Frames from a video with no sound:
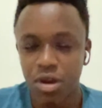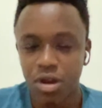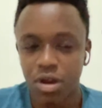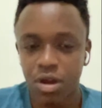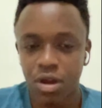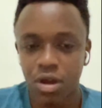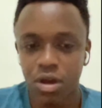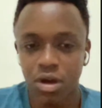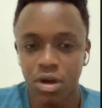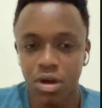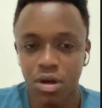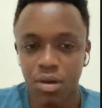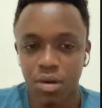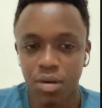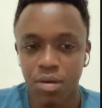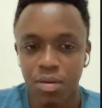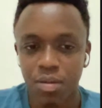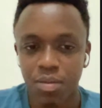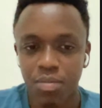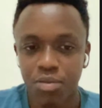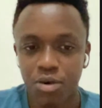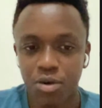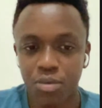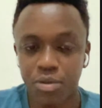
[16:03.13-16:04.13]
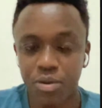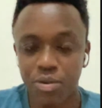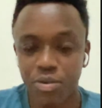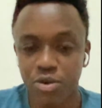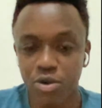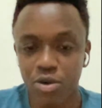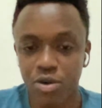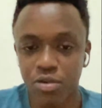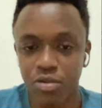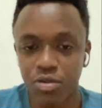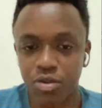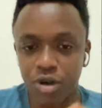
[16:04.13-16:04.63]
like problem
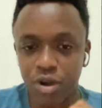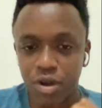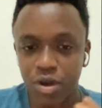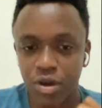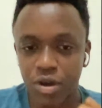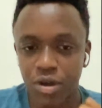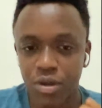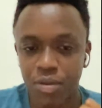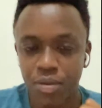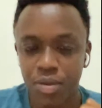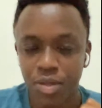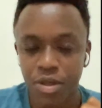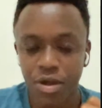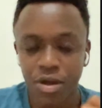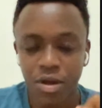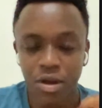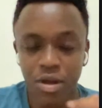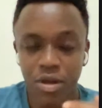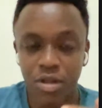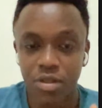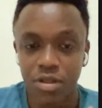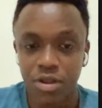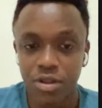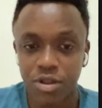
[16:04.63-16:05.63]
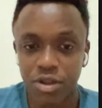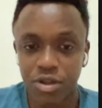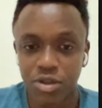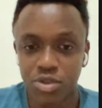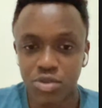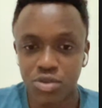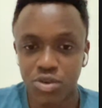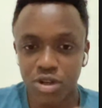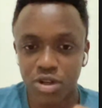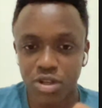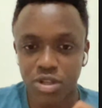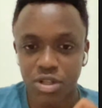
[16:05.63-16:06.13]
solving, data
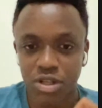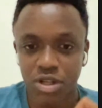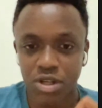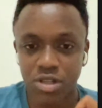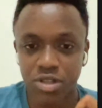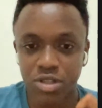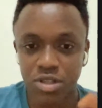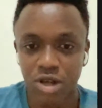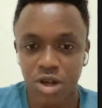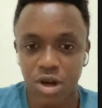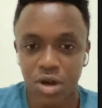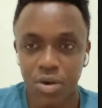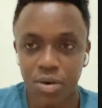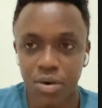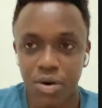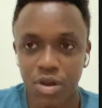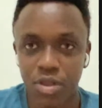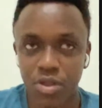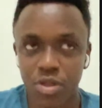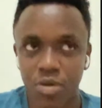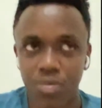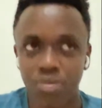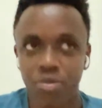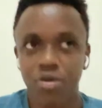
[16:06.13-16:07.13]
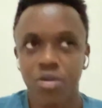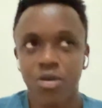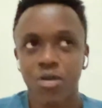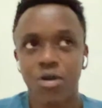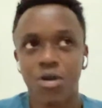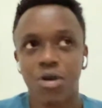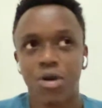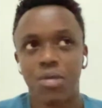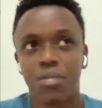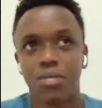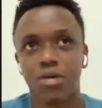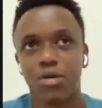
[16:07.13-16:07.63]
structures, algorithms,
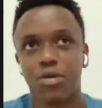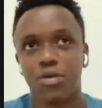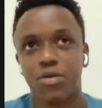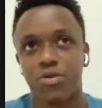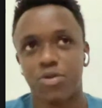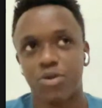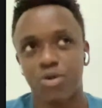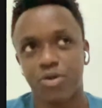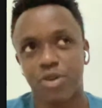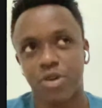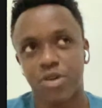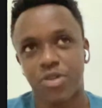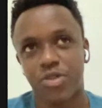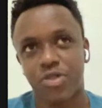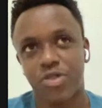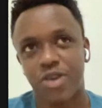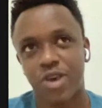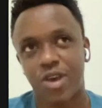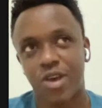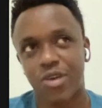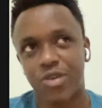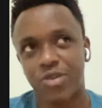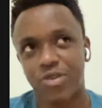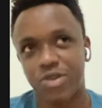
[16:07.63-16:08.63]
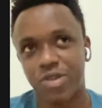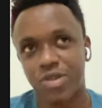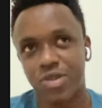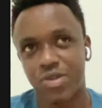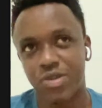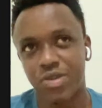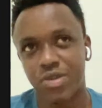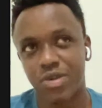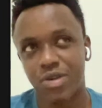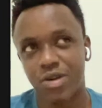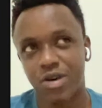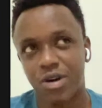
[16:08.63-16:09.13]
because those are
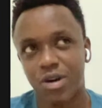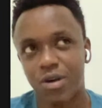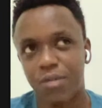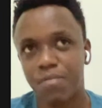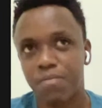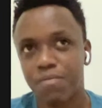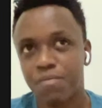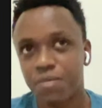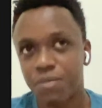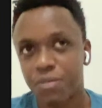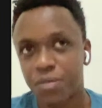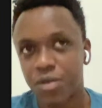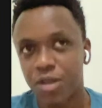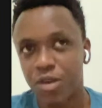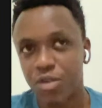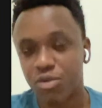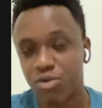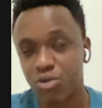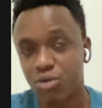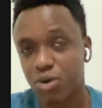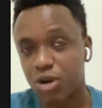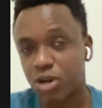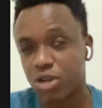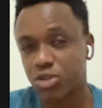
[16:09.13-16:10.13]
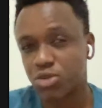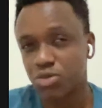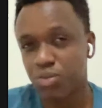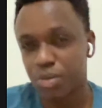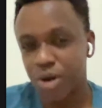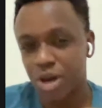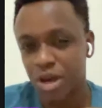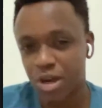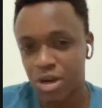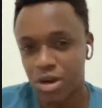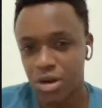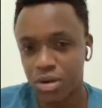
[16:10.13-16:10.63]
things, if you want to
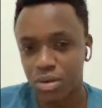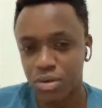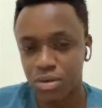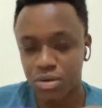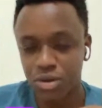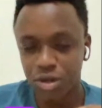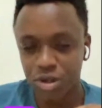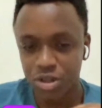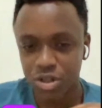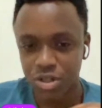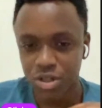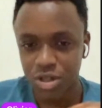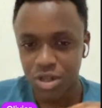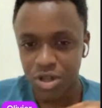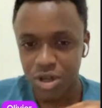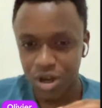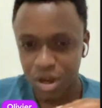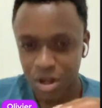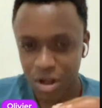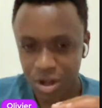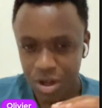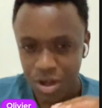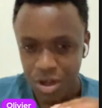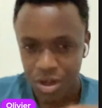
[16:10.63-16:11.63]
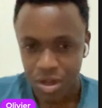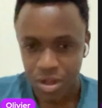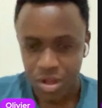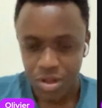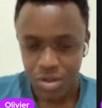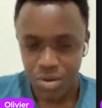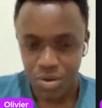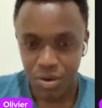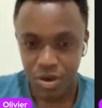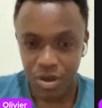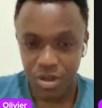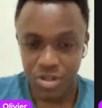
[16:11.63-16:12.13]
make a good engineer,
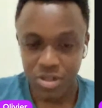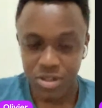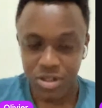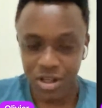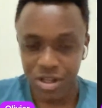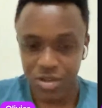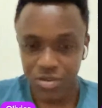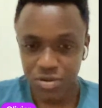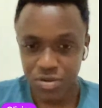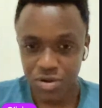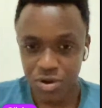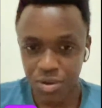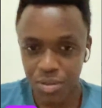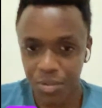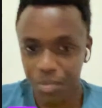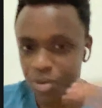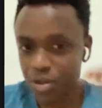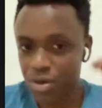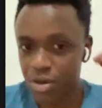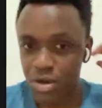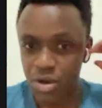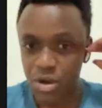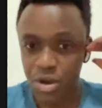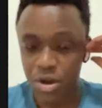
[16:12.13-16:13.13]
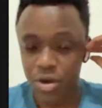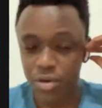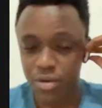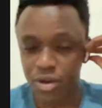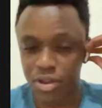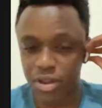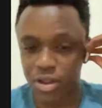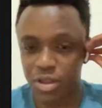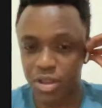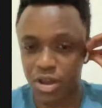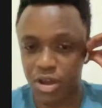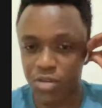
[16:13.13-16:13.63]
you can start from,
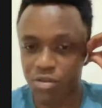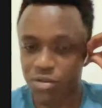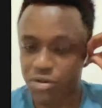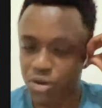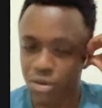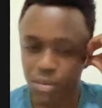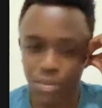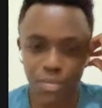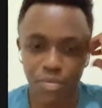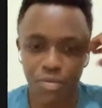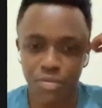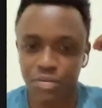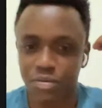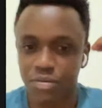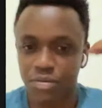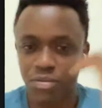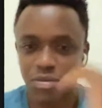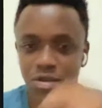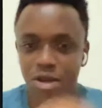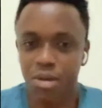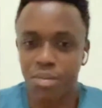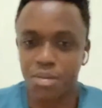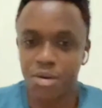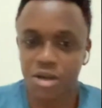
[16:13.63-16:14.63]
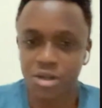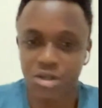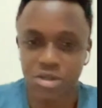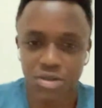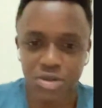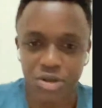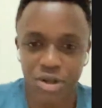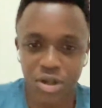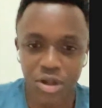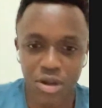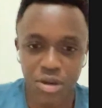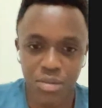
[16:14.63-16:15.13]
rather than from their
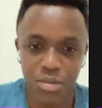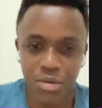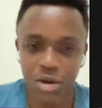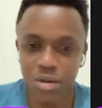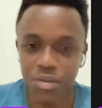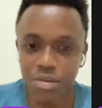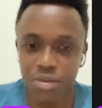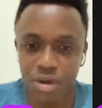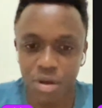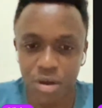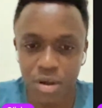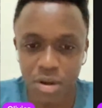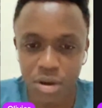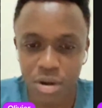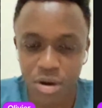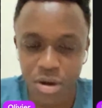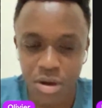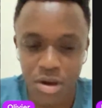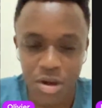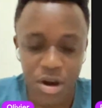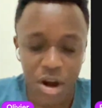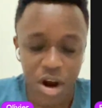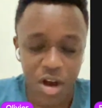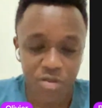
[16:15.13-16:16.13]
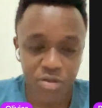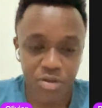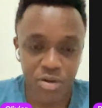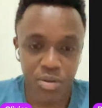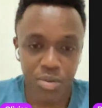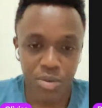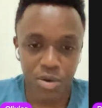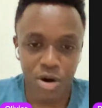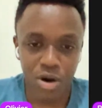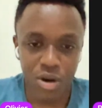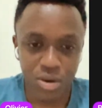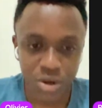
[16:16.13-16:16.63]
mastery in maybe a
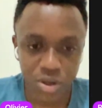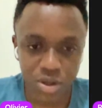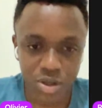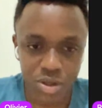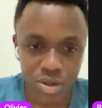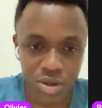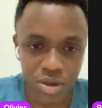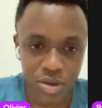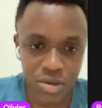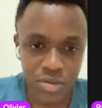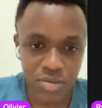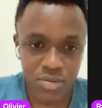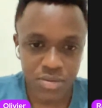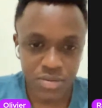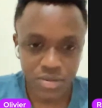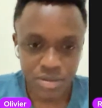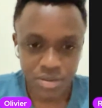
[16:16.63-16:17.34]
framework or so.